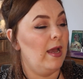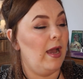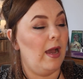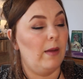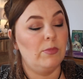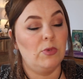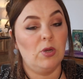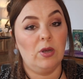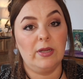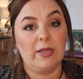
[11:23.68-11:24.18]

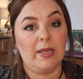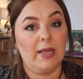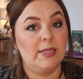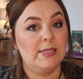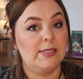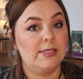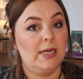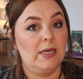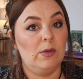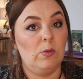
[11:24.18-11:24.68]
I'm not
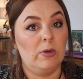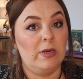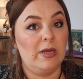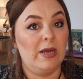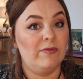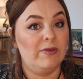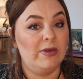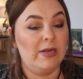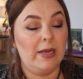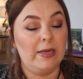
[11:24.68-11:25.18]
against anyone
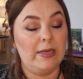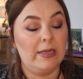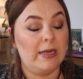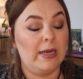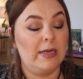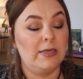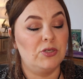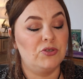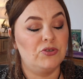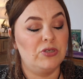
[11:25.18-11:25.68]
having any
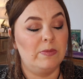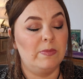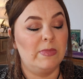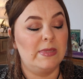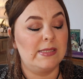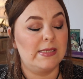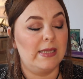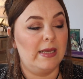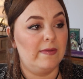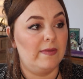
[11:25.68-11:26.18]
kind of
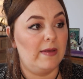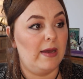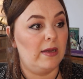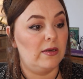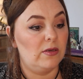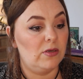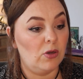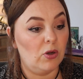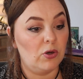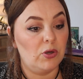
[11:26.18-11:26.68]
treatments like
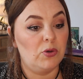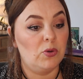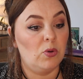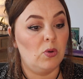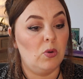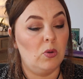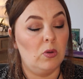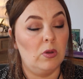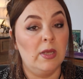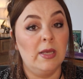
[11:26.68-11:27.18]
that, not at
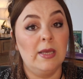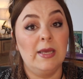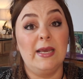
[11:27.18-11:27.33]
all.